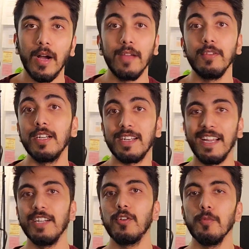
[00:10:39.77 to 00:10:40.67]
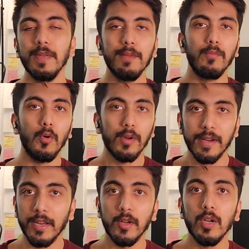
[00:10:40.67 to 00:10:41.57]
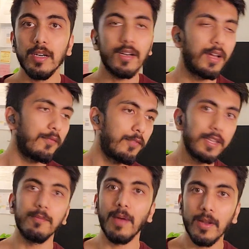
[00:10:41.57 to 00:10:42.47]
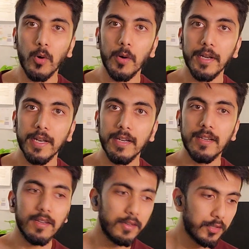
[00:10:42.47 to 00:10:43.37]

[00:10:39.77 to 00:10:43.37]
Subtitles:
I will try to be more regular with my content.